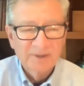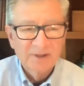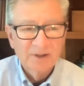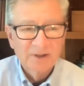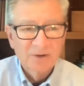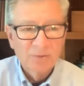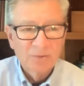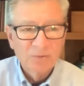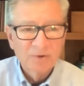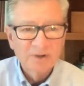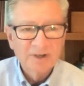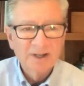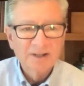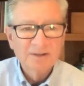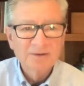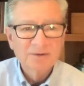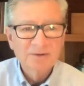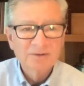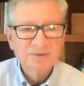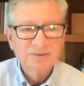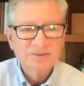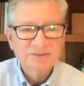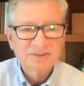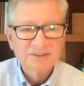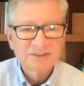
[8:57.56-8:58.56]
What I
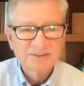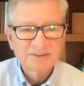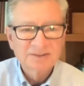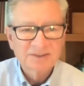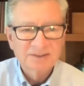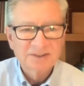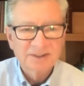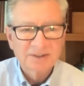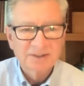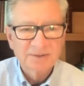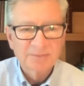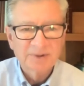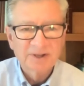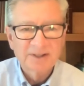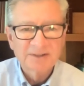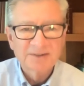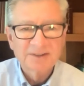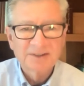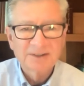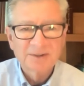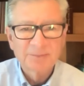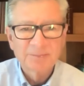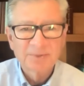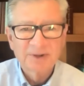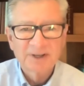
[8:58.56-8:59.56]
learned since then about the
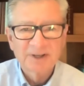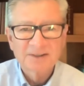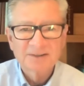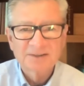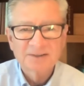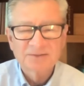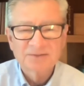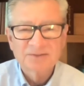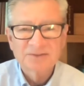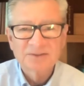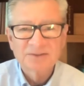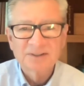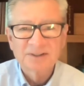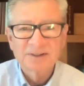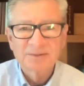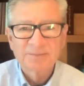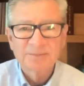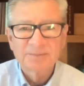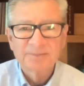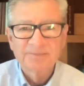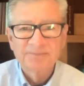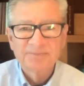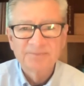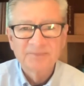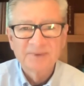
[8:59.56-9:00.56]
impact of sleep
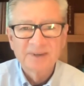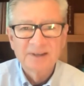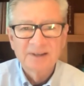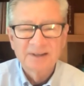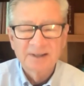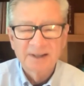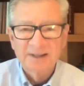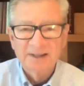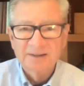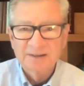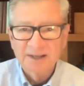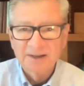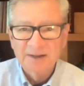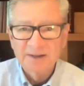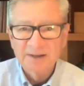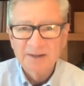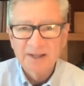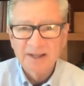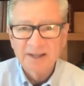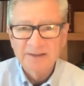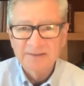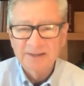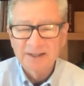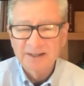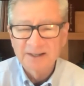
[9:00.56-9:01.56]
and
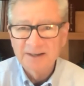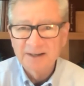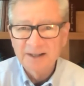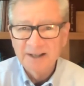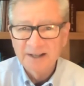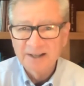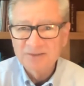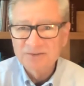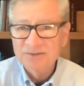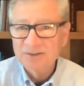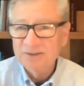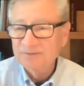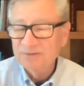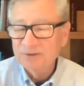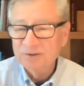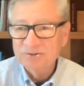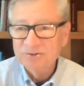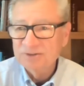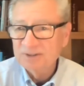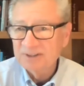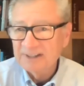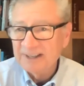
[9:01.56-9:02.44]
that it has on virtually